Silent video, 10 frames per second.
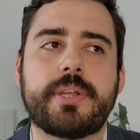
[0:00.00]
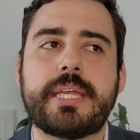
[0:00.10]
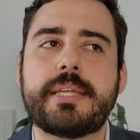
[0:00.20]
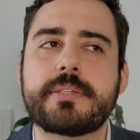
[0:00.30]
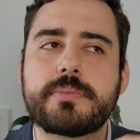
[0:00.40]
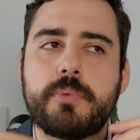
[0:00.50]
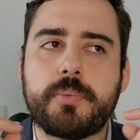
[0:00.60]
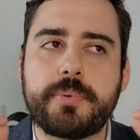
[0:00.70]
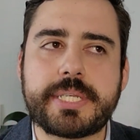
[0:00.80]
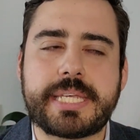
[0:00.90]
it's more
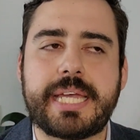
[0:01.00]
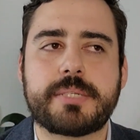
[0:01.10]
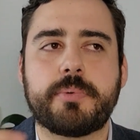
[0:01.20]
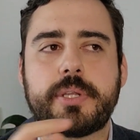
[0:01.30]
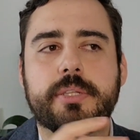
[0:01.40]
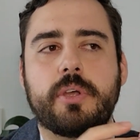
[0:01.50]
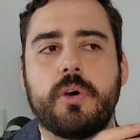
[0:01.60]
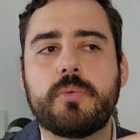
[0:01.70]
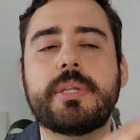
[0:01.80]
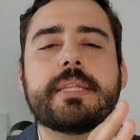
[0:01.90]
precise, but it
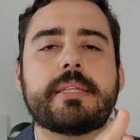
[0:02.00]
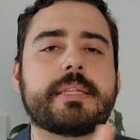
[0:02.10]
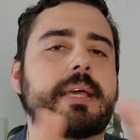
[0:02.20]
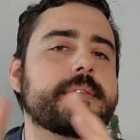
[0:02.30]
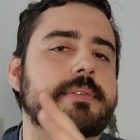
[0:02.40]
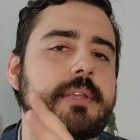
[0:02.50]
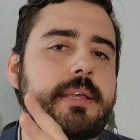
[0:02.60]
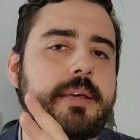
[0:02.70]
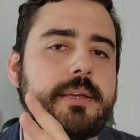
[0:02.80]
only detects